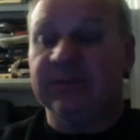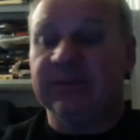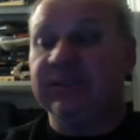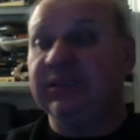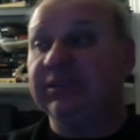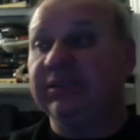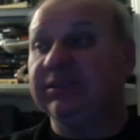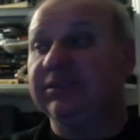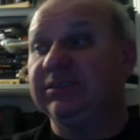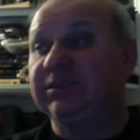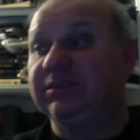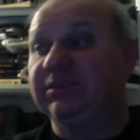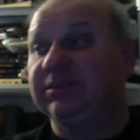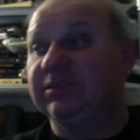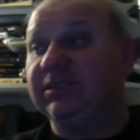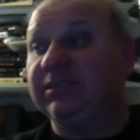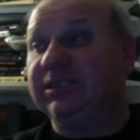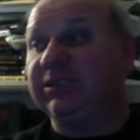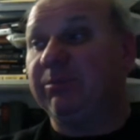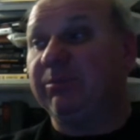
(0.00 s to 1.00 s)
He's
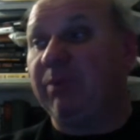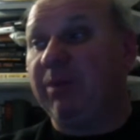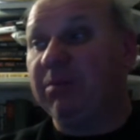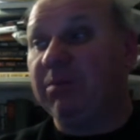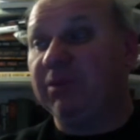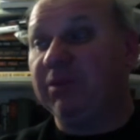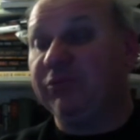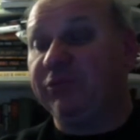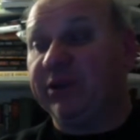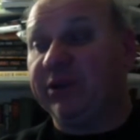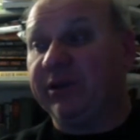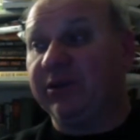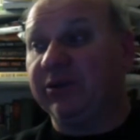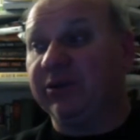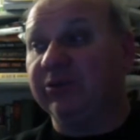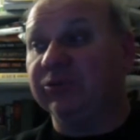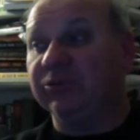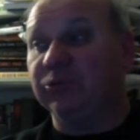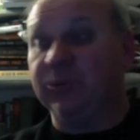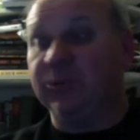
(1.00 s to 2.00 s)
a public figure
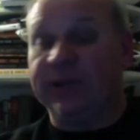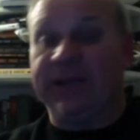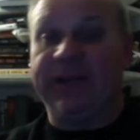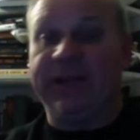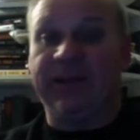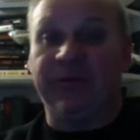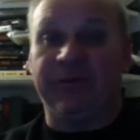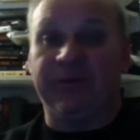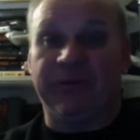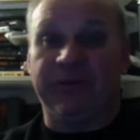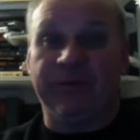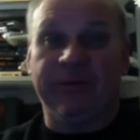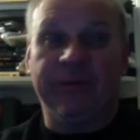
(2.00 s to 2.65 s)
who's doing an interview,